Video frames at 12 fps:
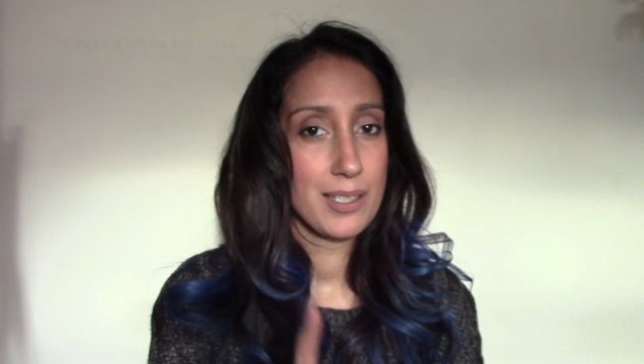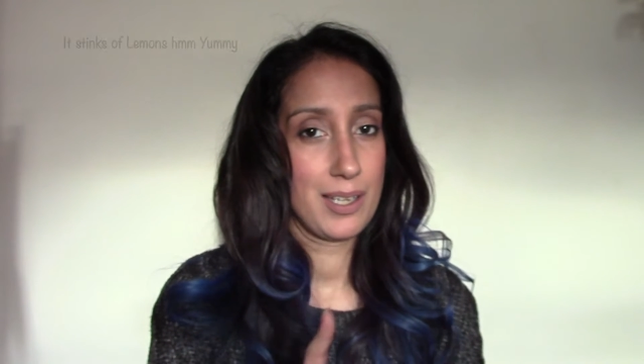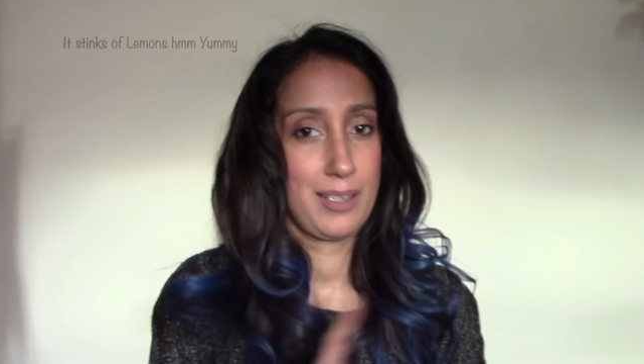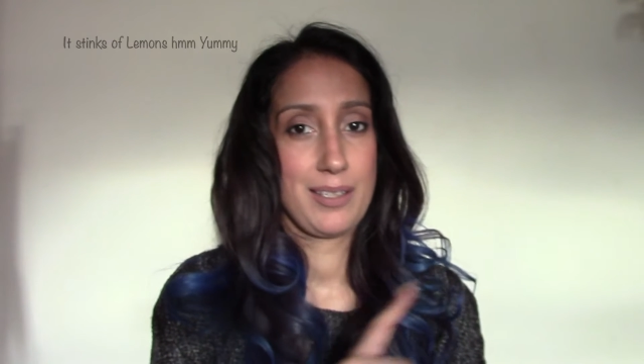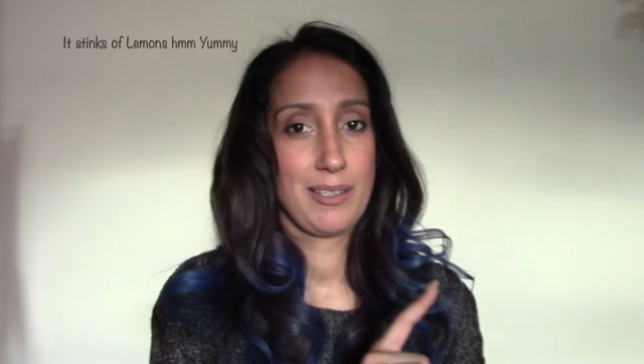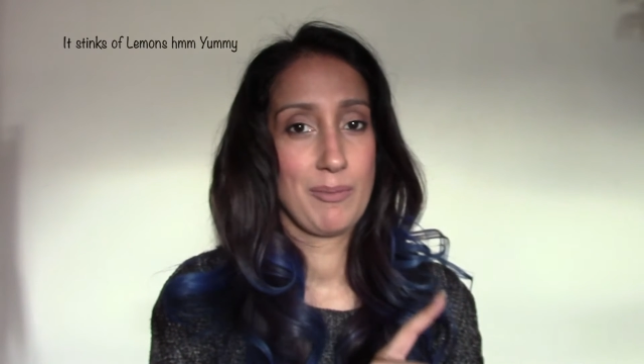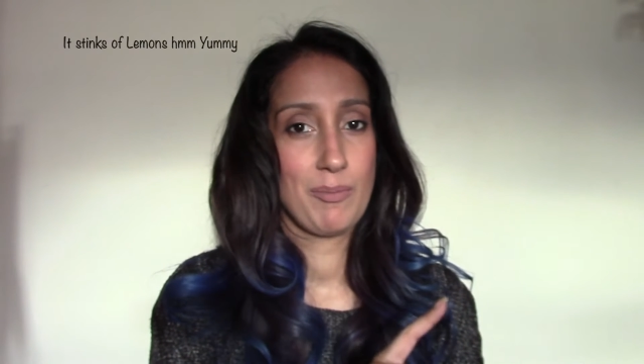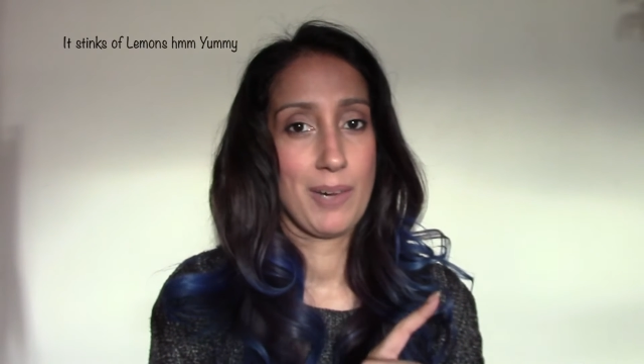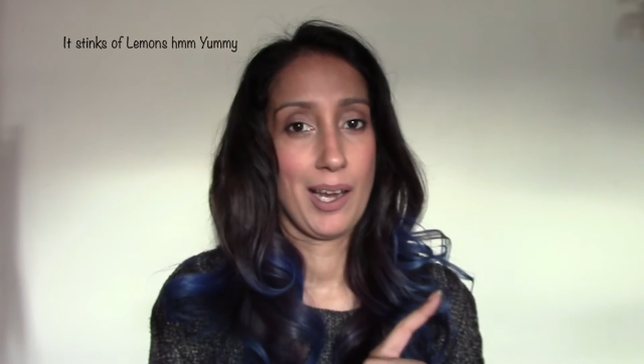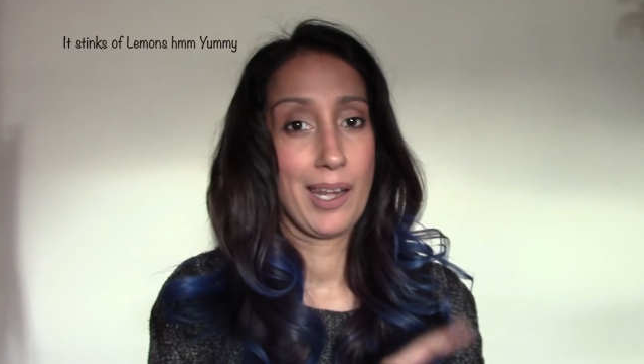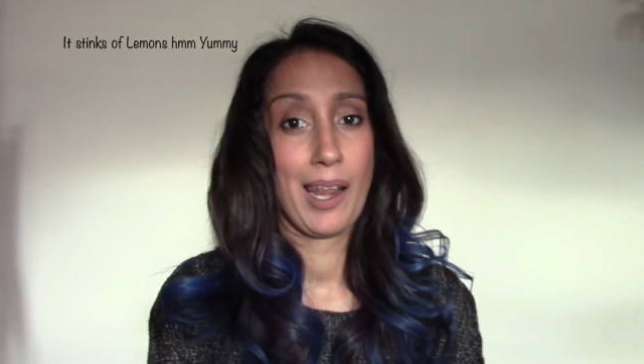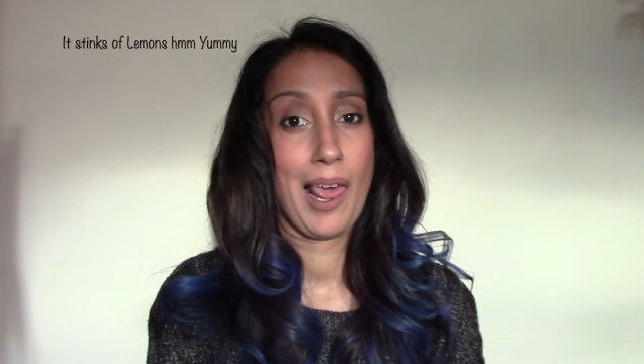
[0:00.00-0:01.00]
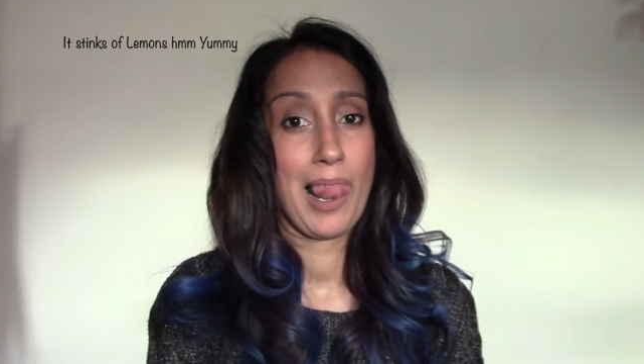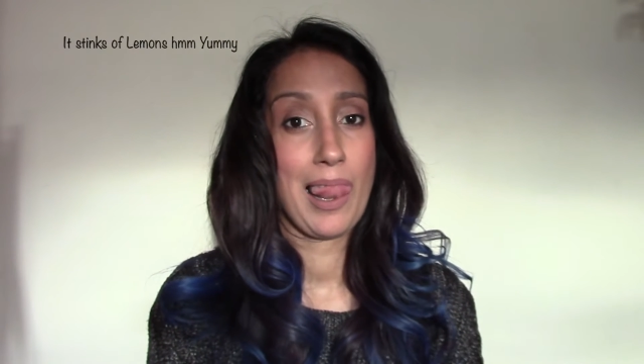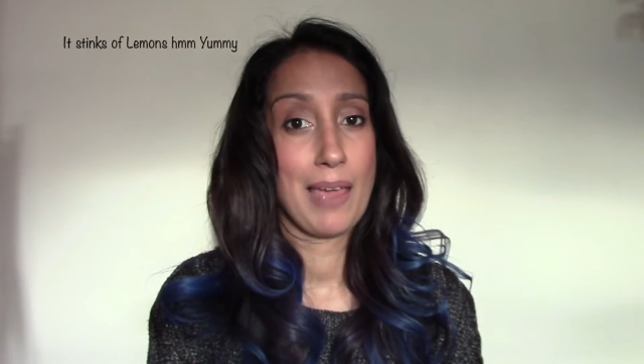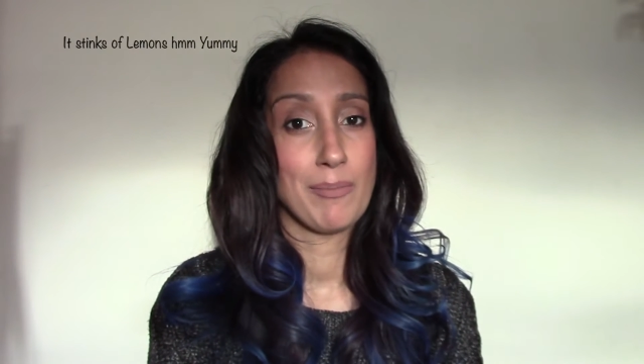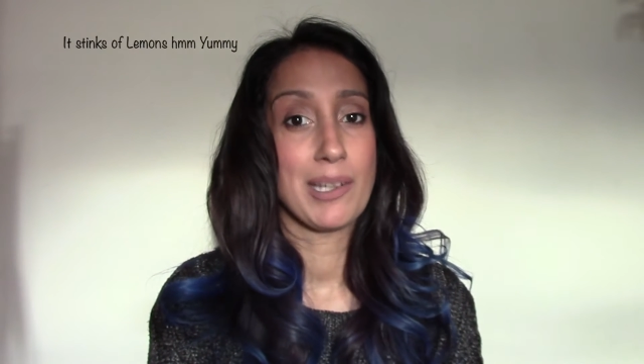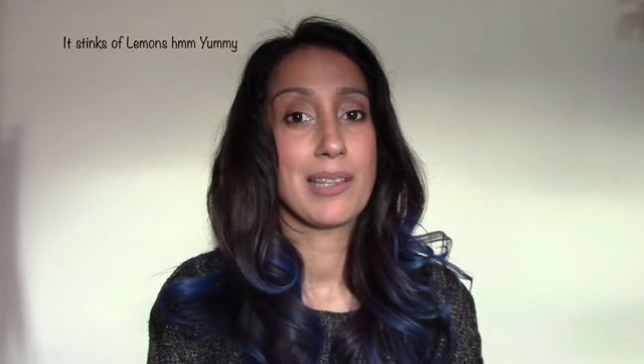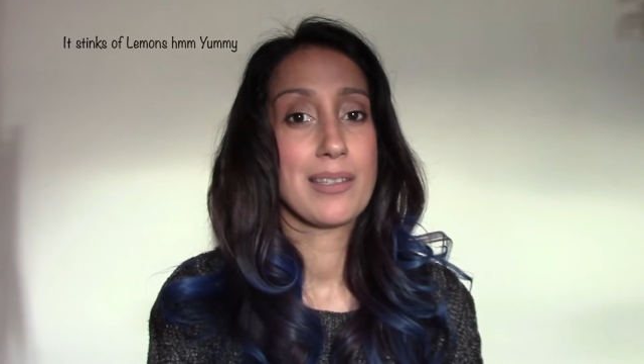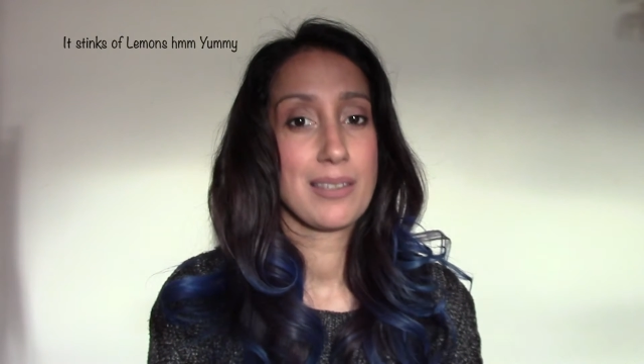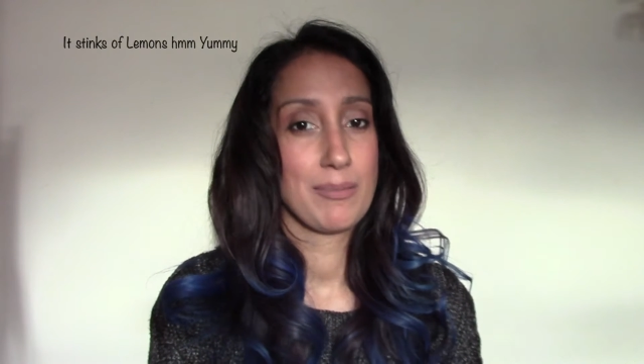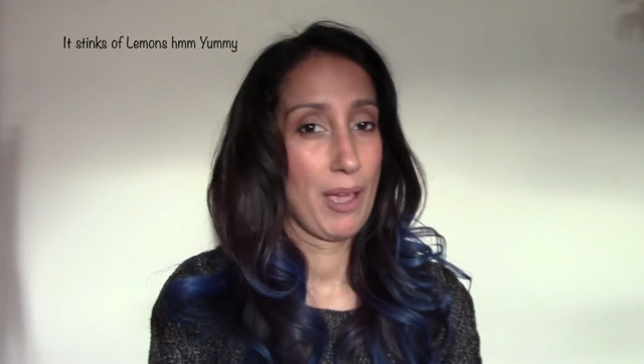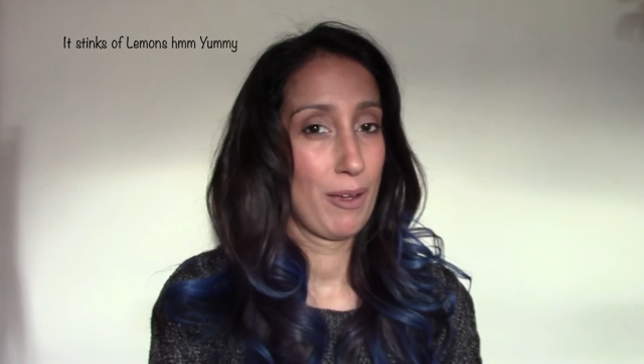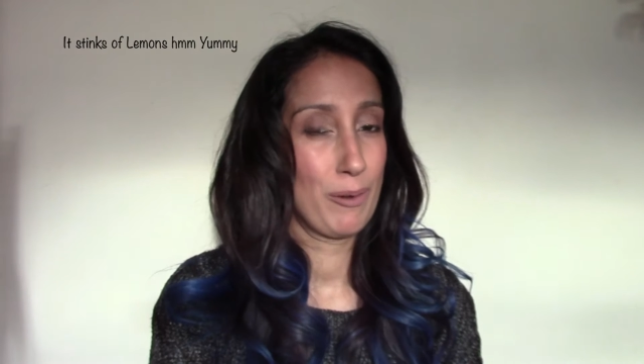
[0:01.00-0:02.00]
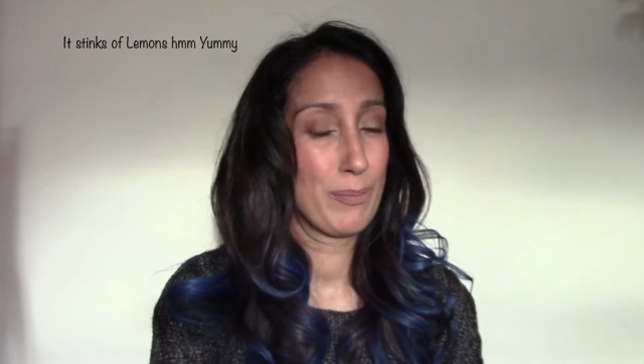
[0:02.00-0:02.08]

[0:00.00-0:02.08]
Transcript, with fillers: doesn't mind a lemon smell,